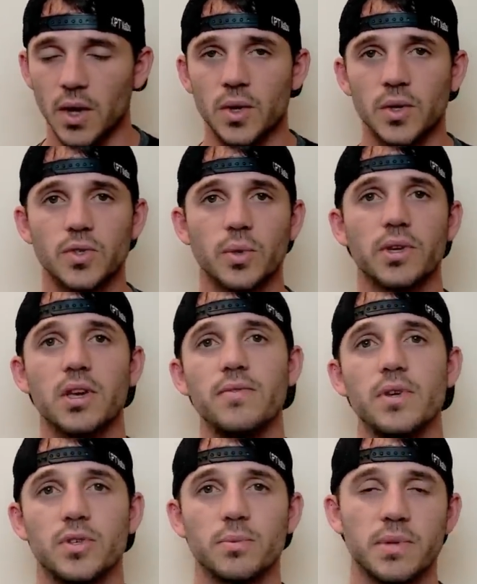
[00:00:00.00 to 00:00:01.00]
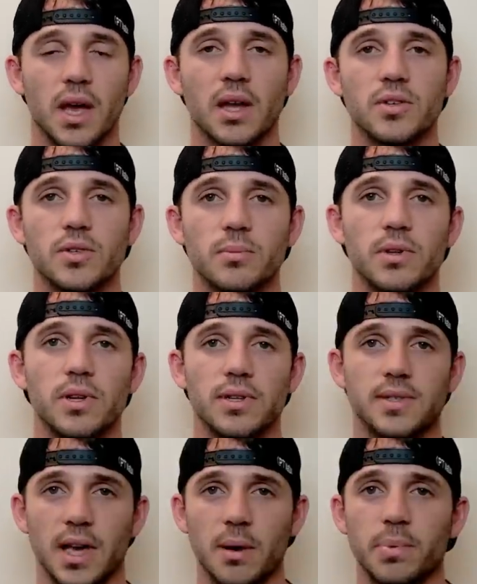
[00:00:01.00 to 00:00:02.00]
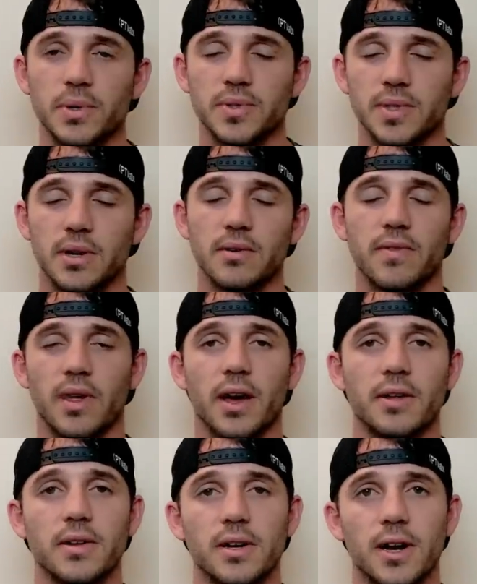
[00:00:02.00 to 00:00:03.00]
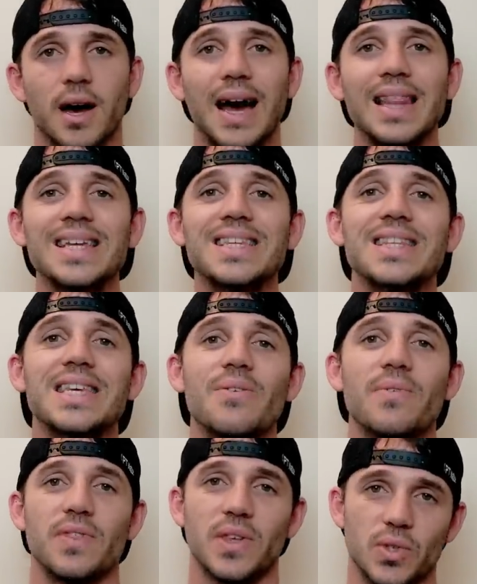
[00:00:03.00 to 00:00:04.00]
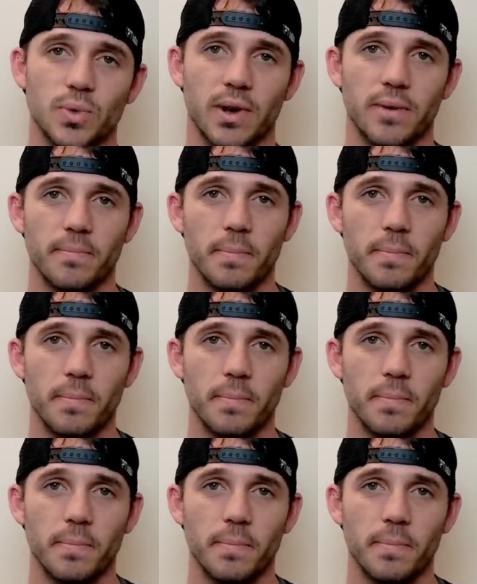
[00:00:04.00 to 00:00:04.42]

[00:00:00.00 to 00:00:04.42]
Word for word: So to give you some tangible examples of that, uh, I like to think of it this way.